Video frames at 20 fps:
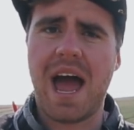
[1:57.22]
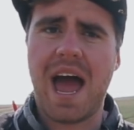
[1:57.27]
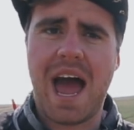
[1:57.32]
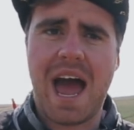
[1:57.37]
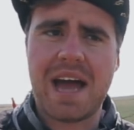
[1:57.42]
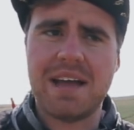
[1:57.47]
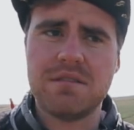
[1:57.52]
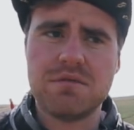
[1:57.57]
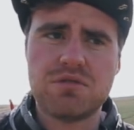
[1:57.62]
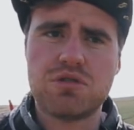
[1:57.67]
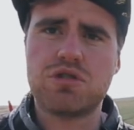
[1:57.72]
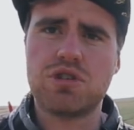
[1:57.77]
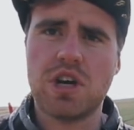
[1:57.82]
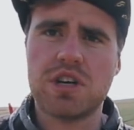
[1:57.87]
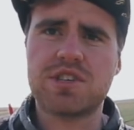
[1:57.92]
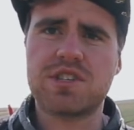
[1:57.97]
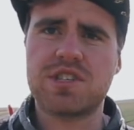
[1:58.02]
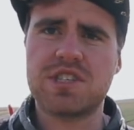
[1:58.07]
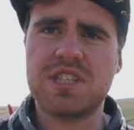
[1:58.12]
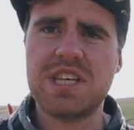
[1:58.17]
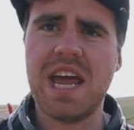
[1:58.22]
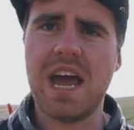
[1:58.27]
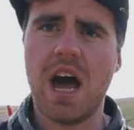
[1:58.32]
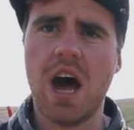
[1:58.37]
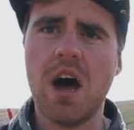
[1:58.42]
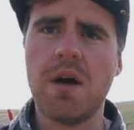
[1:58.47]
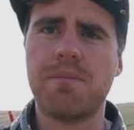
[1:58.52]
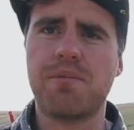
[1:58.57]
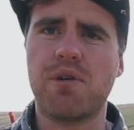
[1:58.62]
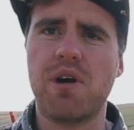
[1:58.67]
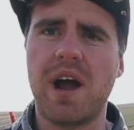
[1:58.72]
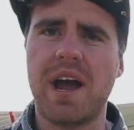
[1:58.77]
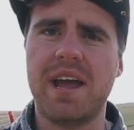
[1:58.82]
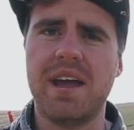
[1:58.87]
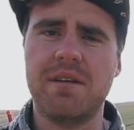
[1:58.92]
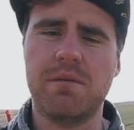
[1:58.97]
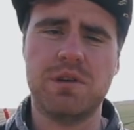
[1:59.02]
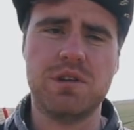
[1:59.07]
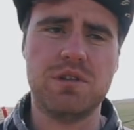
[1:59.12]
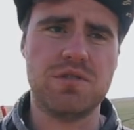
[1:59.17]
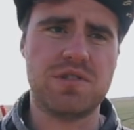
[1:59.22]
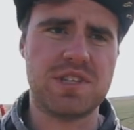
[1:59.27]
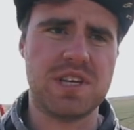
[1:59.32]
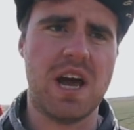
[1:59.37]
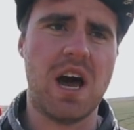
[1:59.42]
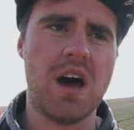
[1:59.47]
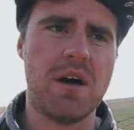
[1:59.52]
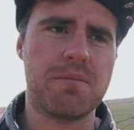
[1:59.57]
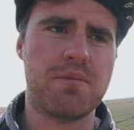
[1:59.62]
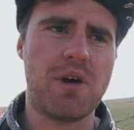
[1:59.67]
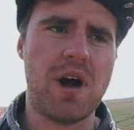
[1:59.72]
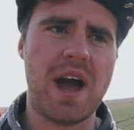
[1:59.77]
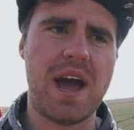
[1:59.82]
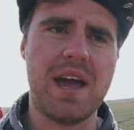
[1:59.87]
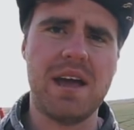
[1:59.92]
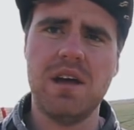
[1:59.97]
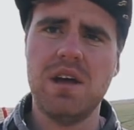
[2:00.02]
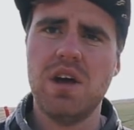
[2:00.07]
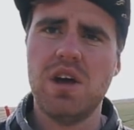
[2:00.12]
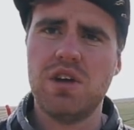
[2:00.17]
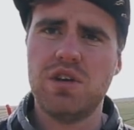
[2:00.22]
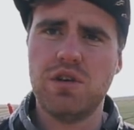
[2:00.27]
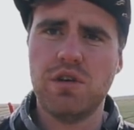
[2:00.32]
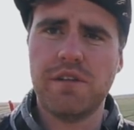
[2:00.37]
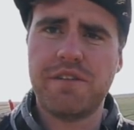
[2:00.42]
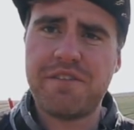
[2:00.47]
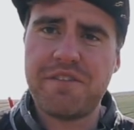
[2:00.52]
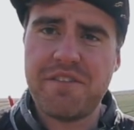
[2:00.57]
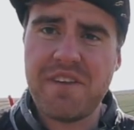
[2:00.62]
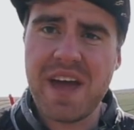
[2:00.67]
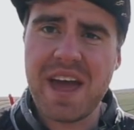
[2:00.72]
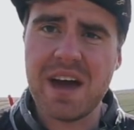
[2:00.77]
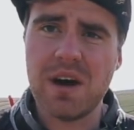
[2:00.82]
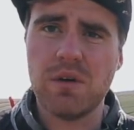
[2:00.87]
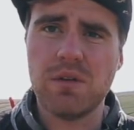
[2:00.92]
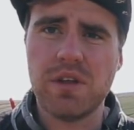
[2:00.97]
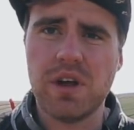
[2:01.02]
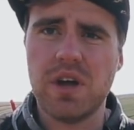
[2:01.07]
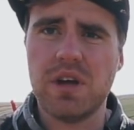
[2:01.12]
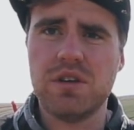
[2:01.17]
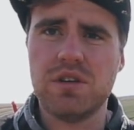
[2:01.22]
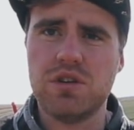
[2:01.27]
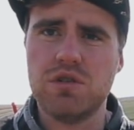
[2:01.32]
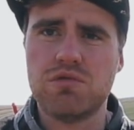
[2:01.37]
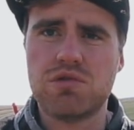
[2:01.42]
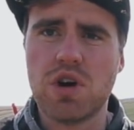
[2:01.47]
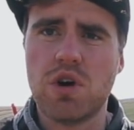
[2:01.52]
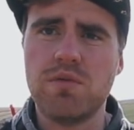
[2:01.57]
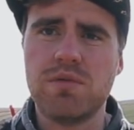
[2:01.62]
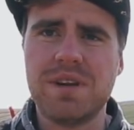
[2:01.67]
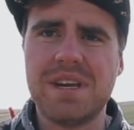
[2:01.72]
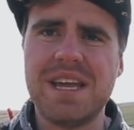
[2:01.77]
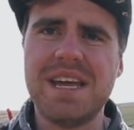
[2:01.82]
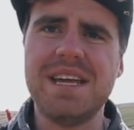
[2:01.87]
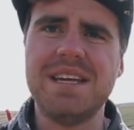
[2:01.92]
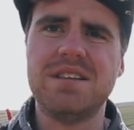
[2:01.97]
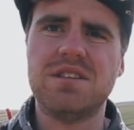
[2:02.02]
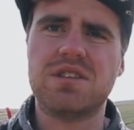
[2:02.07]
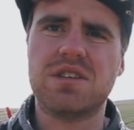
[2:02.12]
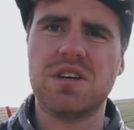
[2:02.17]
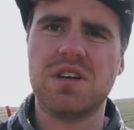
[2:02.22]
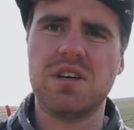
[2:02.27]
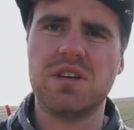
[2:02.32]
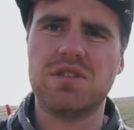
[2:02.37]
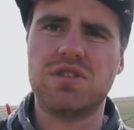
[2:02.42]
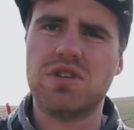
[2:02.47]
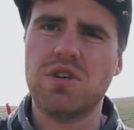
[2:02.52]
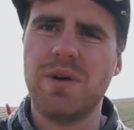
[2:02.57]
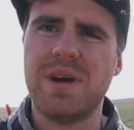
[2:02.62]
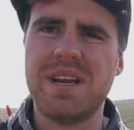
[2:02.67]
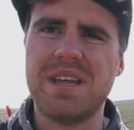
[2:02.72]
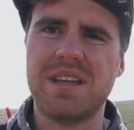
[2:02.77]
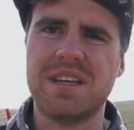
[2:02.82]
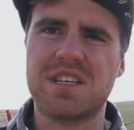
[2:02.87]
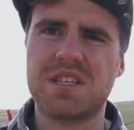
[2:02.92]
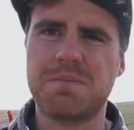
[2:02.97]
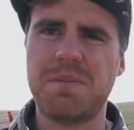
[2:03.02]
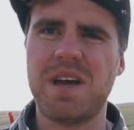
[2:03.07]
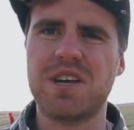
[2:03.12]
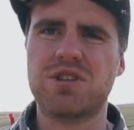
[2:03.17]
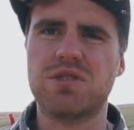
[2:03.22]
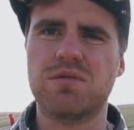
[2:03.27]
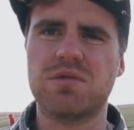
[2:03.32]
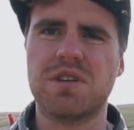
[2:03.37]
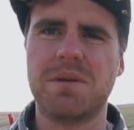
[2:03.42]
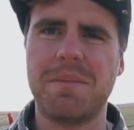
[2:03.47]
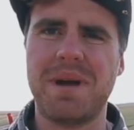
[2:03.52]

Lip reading: and just sit upright. When you sit upright, you'll feel that you don't need to do anything special to